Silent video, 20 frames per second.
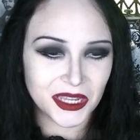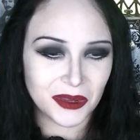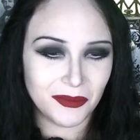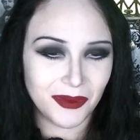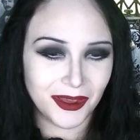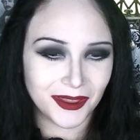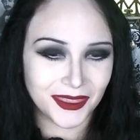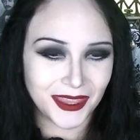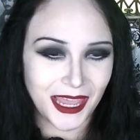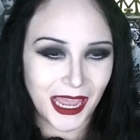
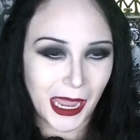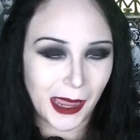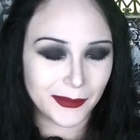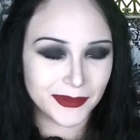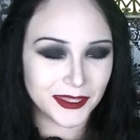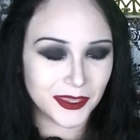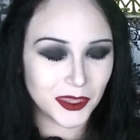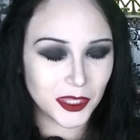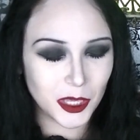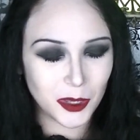among the
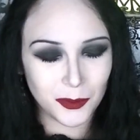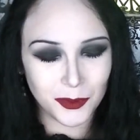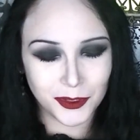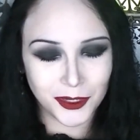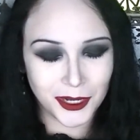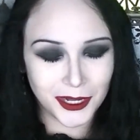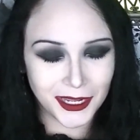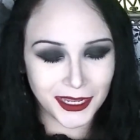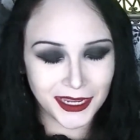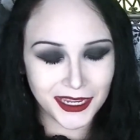Absinthe
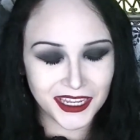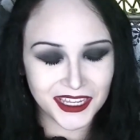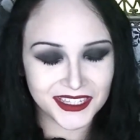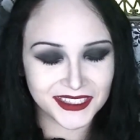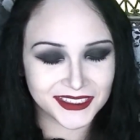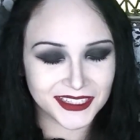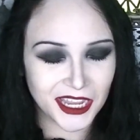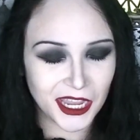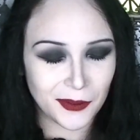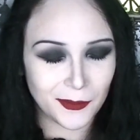community,
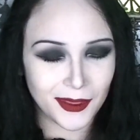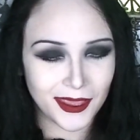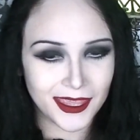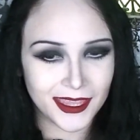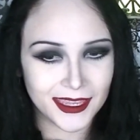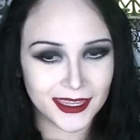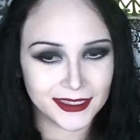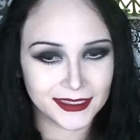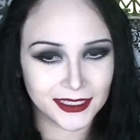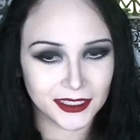his name
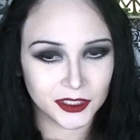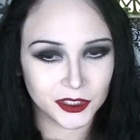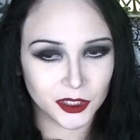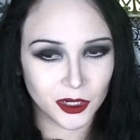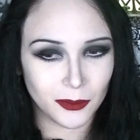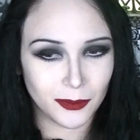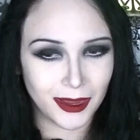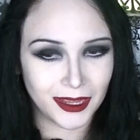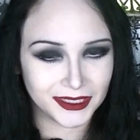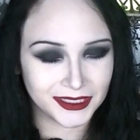is
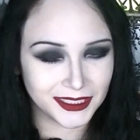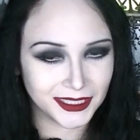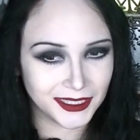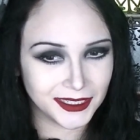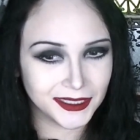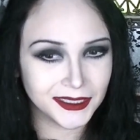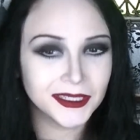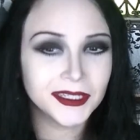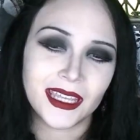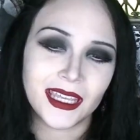
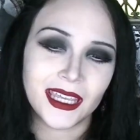Jean-Martin.